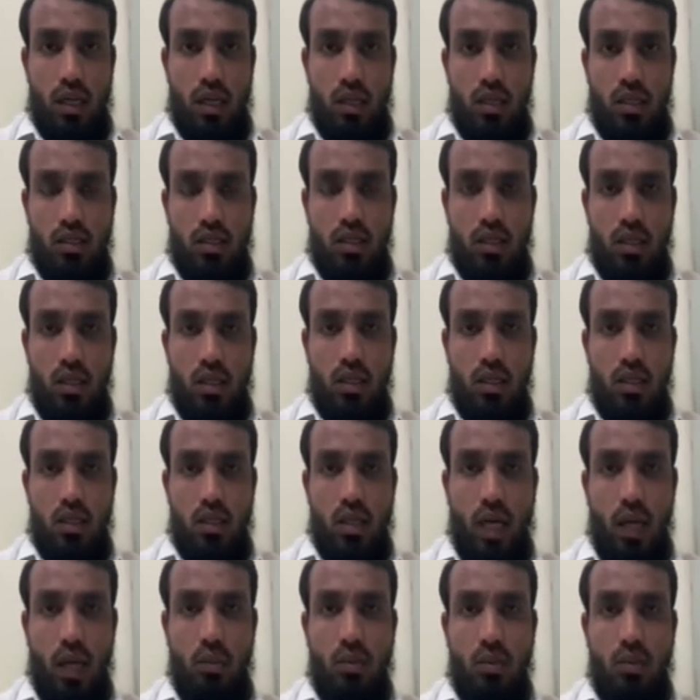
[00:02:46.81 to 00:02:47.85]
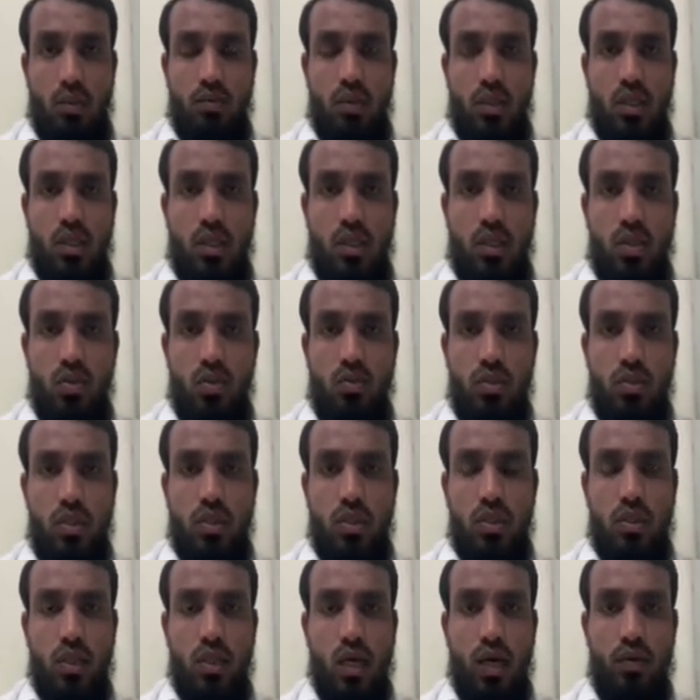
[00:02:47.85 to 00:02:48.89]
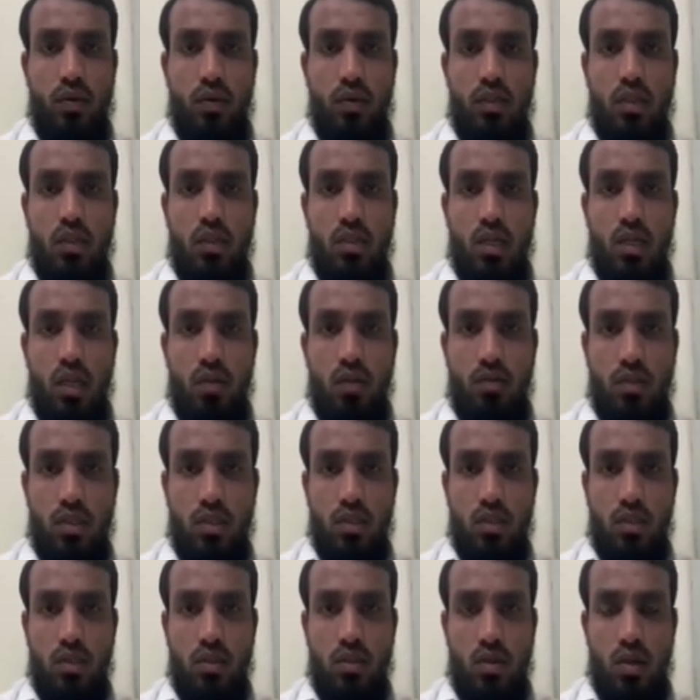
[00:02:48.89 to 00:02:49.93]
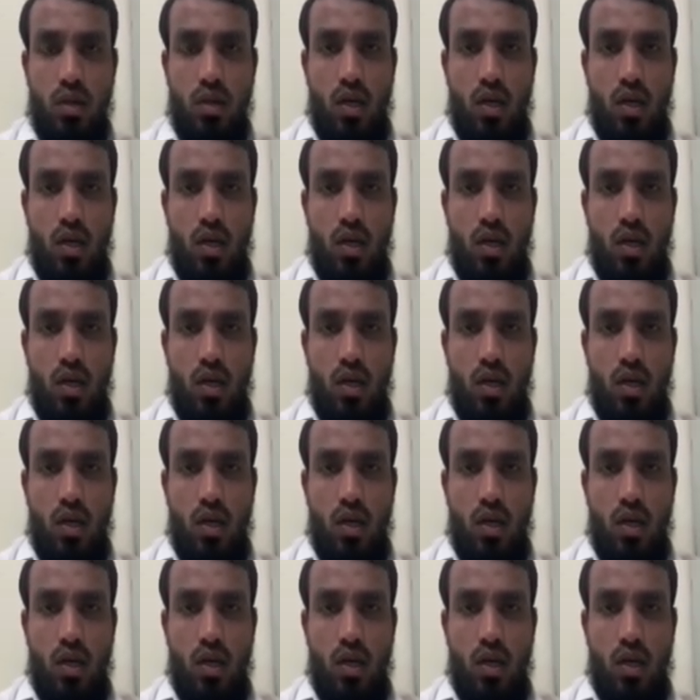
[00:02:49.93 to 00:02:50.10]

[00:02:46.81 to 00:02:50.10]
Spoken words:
It is a type of the tissue which is having the cell which is